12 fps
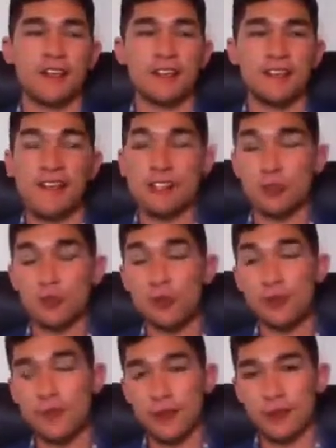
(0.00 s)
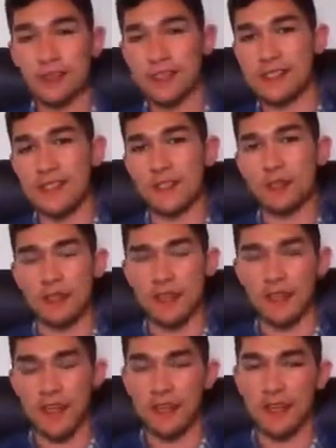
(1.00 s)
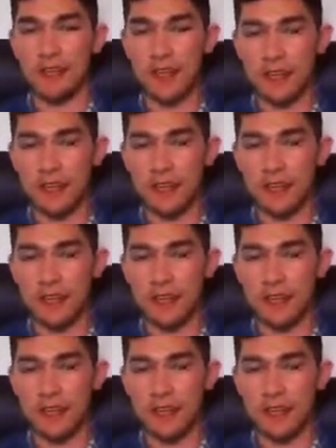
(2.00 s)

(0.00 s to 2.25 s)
that's all that people can see, and they make